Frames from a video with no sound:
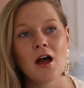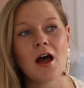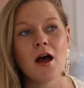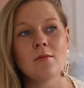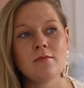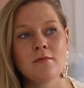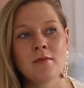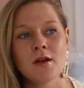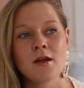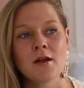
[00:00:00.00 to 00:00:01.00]

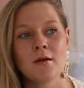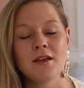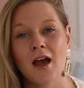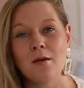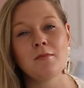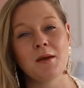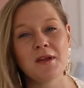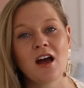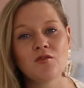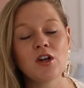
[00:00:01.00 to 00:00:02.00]
Yeah,
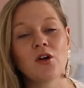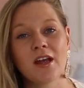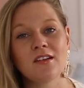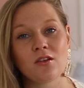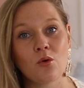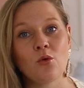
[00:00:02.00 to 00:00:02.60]
maybe have a look into